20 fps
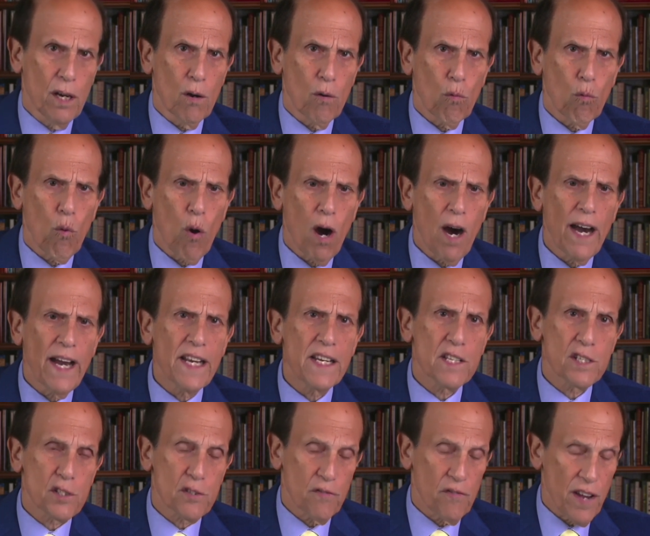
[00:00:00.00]
Why
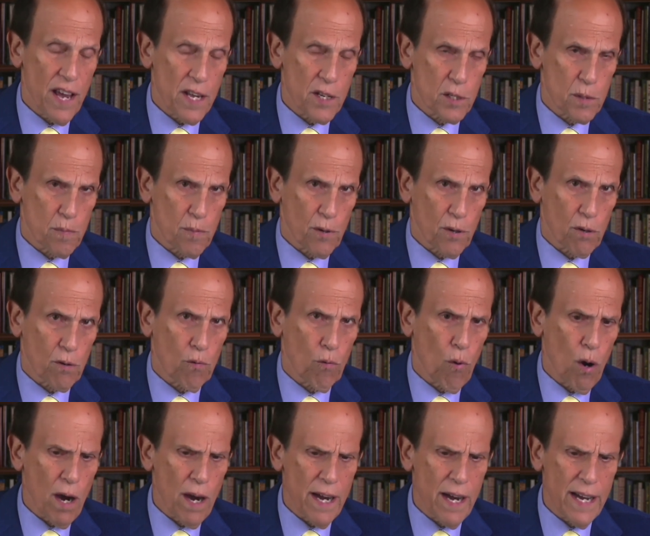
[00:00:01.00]
does Facebook?
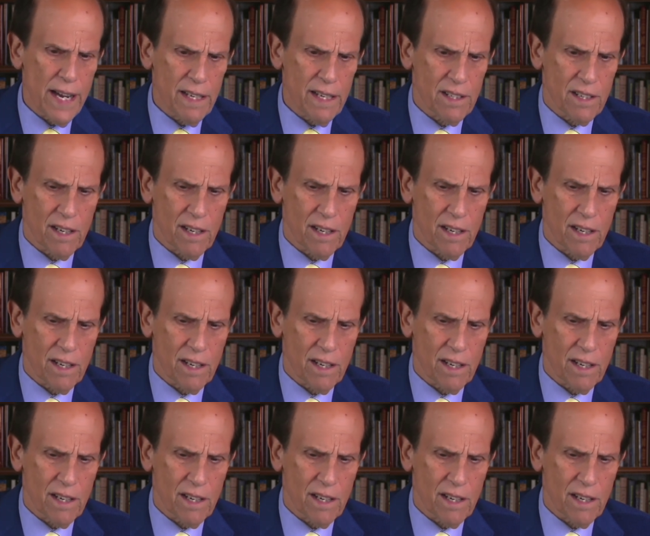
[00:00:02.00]
Why